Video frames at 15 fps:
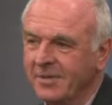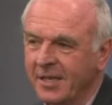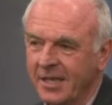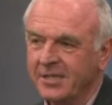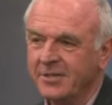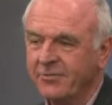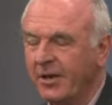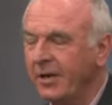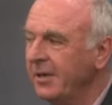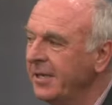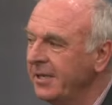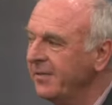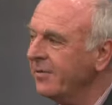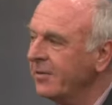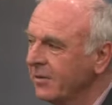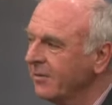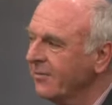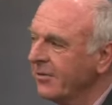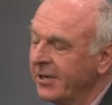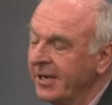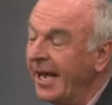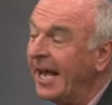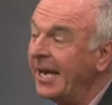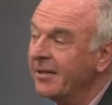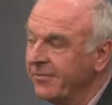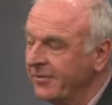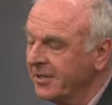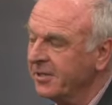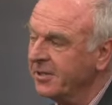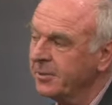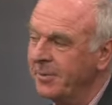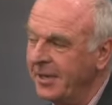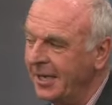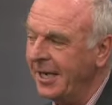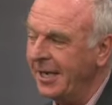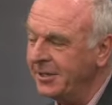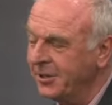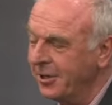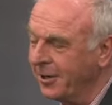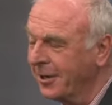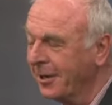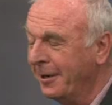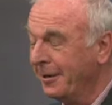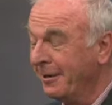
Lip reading: it's very difficult for an elephant to be a hedgehog.